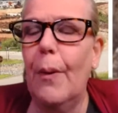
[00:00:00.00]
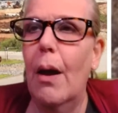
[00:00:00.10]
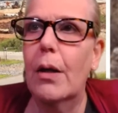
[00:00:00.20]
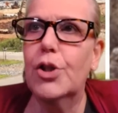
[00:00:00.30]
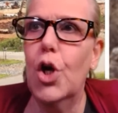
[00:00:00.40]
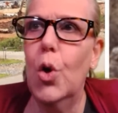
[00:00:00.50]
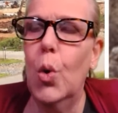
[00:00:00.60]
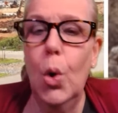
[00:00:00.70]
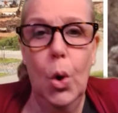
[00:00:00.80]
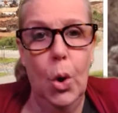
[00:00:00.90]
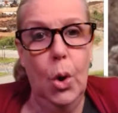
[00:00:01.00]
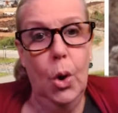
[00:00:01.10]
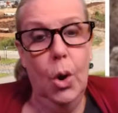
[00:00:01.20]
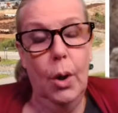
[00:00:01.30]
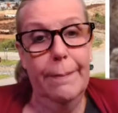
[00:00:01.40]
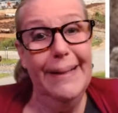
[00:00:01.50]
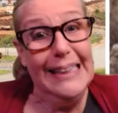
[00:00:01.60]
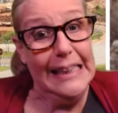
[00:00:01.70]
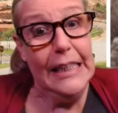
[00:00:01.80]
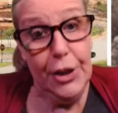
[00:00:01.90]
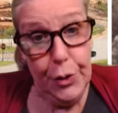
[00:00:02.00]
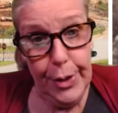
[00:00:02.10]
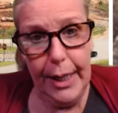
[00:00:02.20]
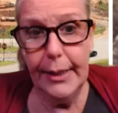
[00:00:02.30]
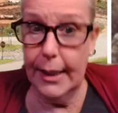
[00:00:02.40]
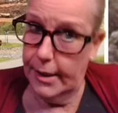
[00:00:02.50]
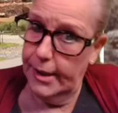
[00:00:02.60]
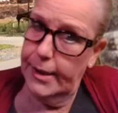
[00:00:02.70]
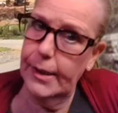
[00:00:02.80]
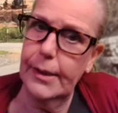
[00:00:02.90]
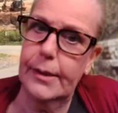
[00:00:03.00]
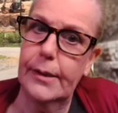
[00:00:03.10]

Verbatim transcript: So, but did he do that? Yes, he did.